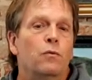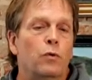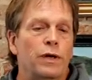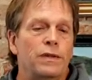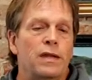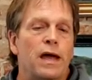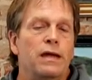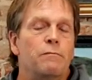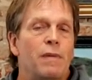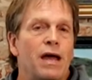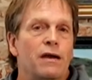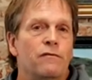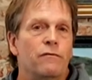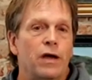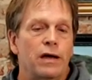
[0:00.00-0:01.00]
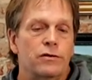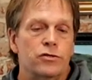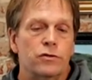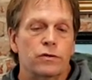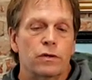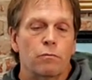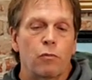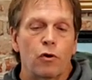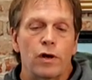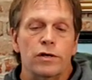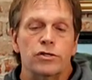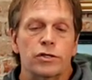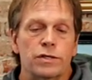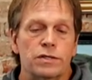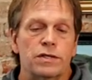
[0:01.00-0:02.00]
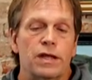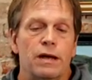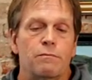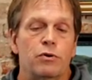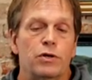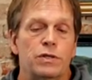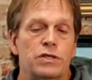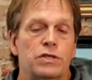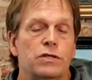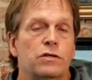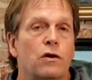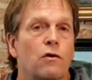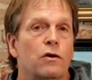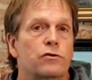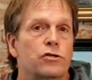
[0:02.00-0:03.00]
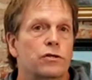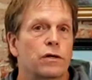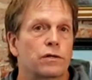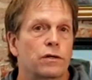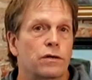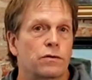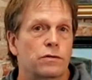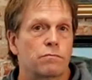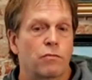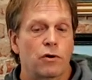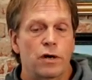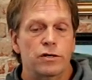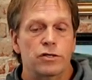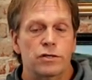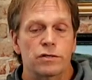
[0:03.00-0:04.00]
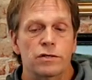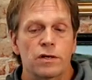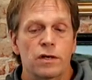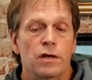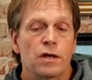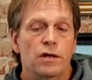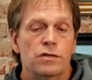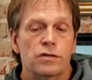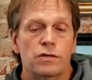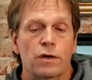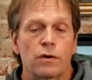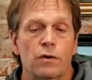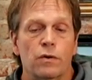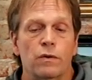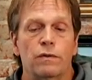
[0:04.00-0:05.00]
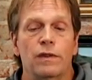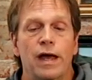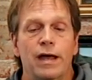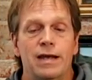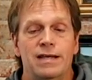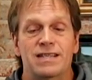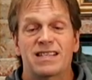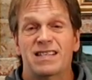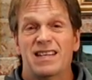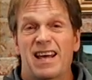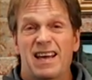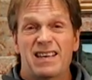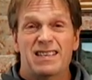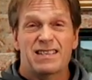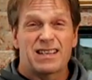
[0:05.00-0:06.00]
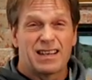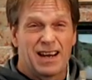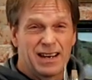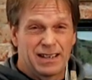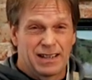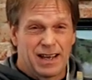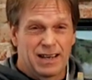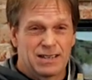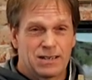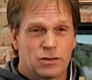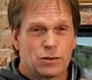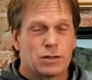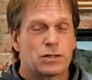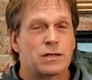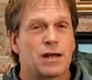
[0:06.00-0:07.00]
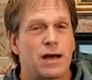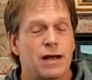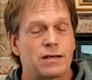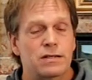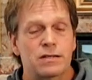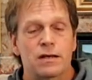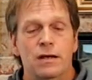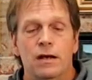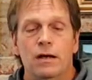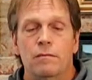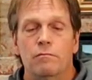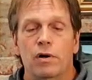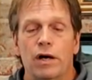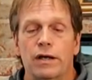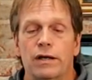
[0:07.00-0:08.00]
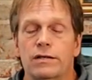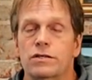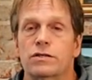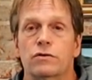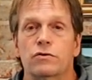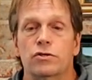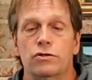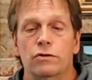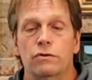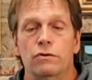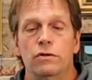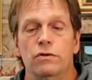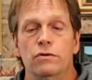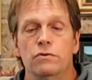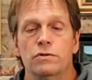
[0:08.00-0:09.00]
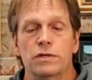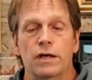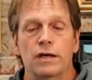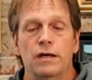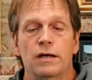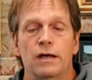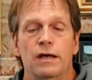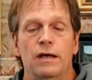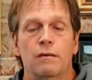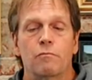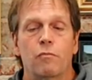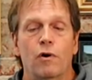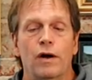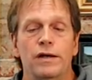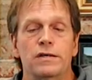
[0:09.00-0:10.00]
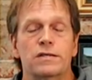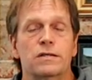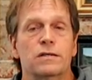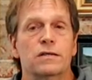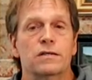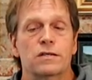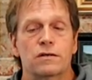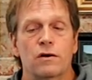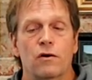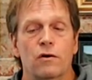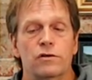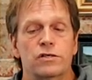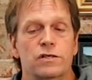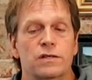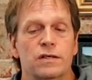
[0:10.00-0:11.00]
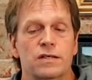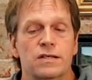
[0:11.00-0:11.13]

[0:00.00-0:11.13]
when they manufacture the brushes, they put starch on those brushes so that it stays like that. So it's nice. But as soon as you use it, it breaks the starch, the